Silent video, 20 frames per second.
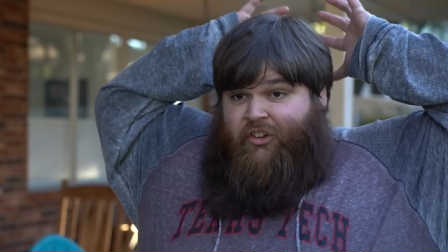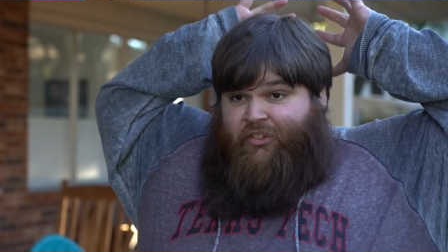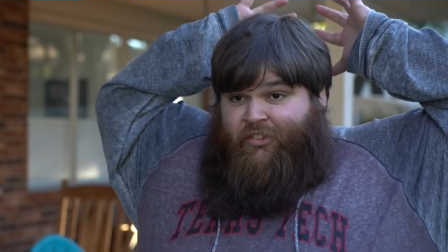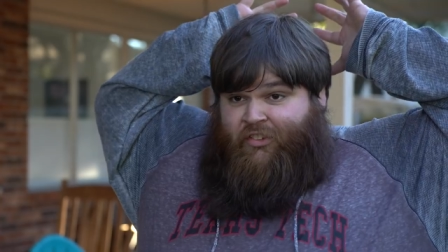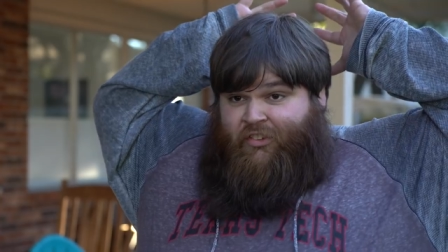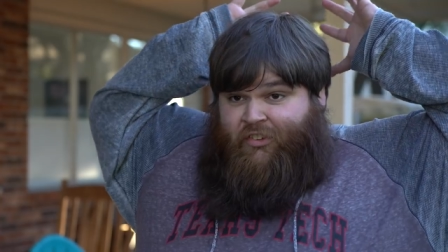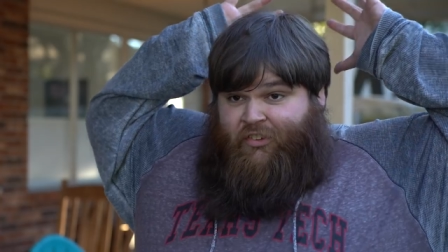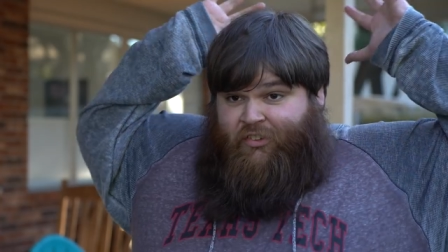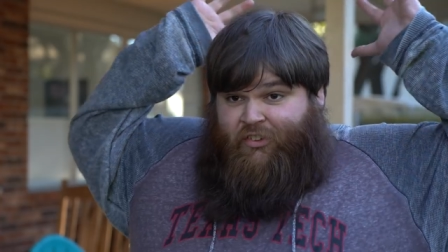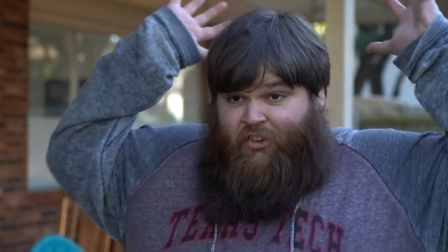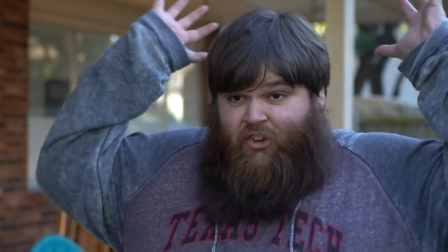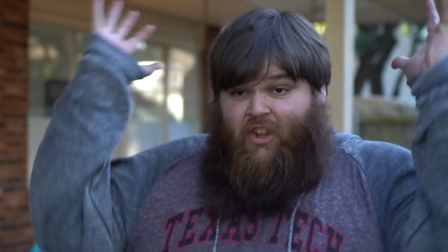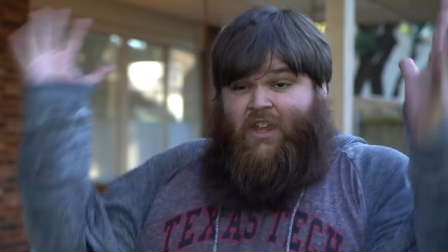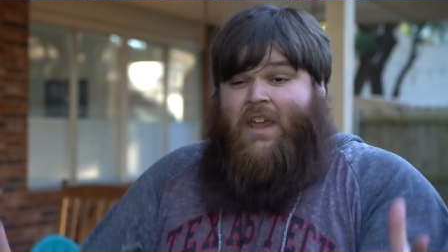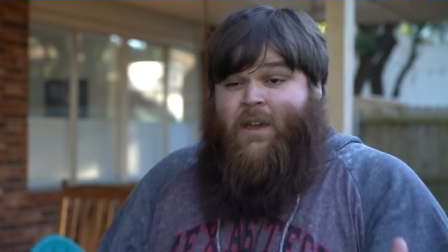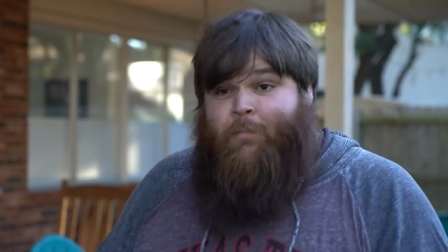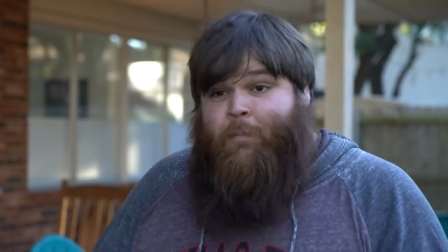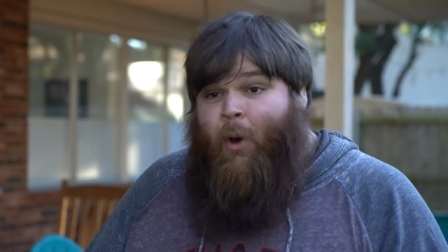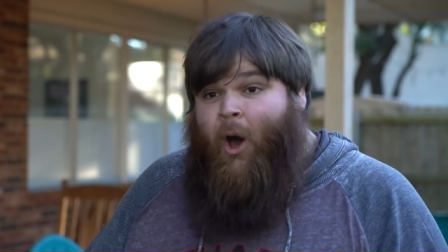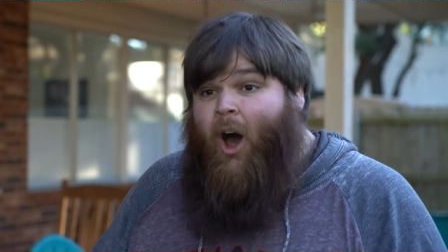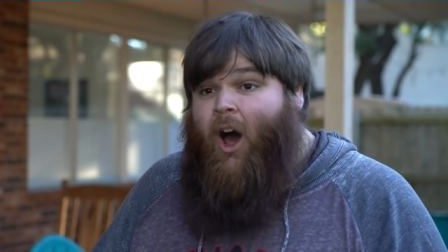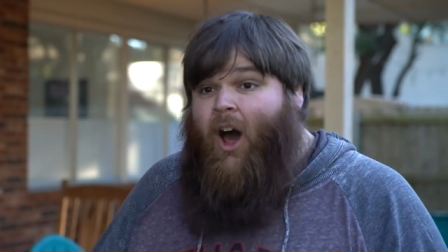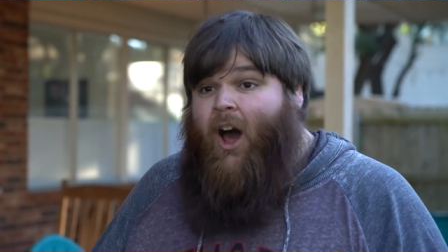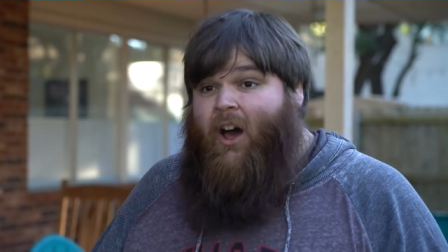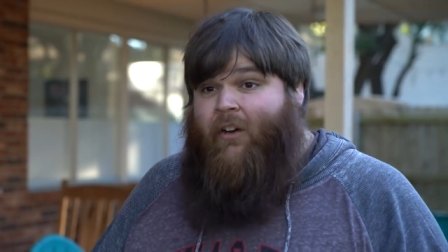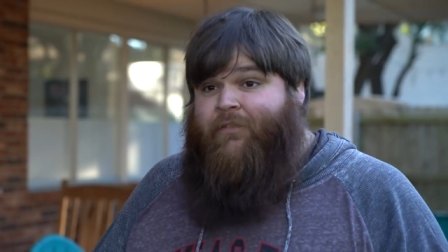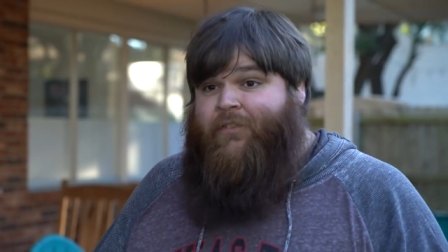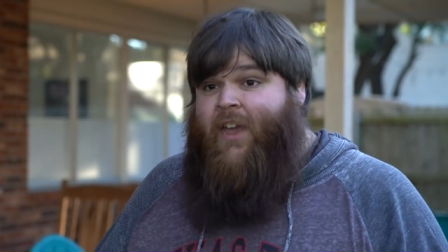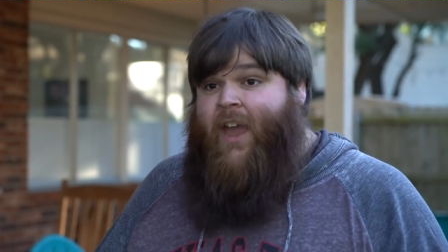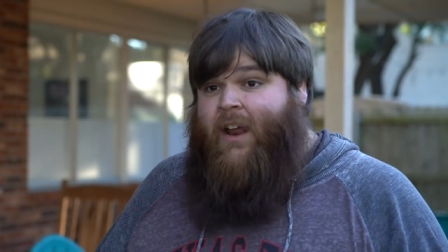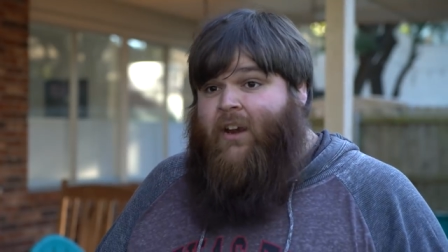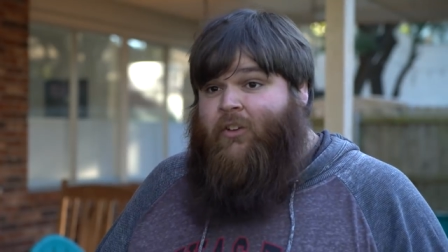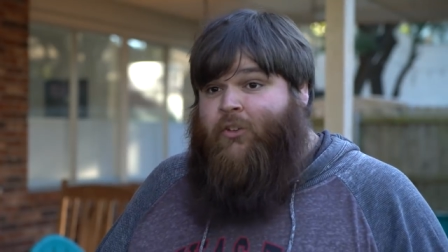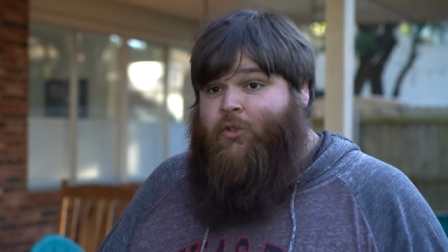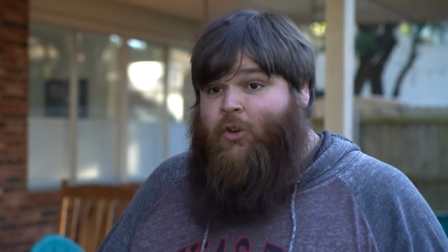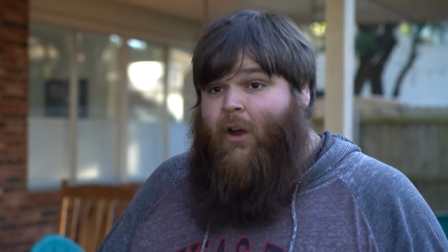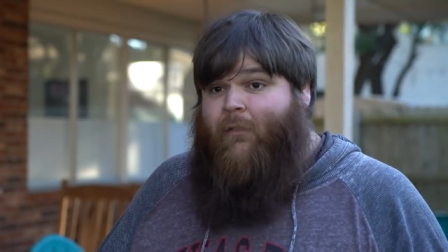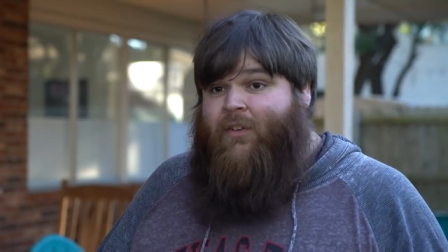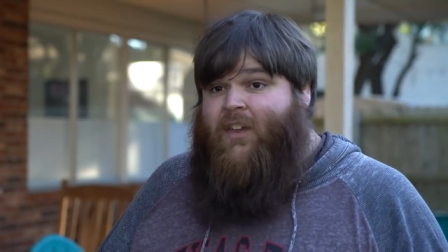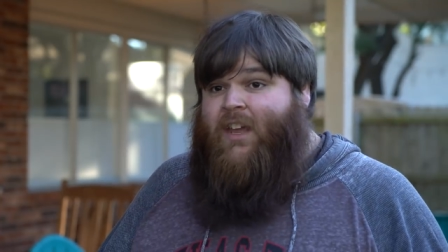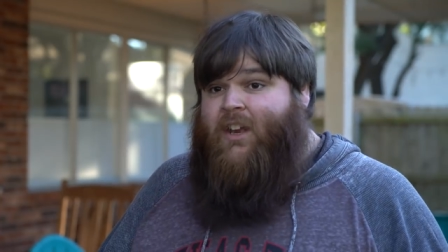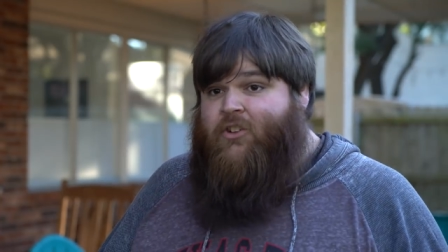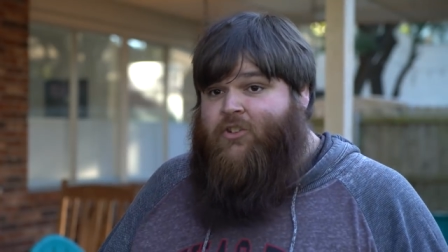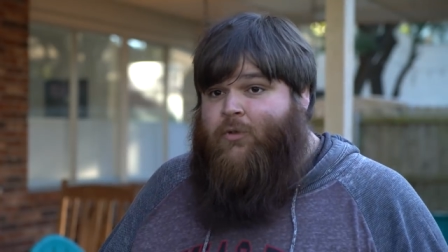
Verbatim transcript: just sleep off catastrophic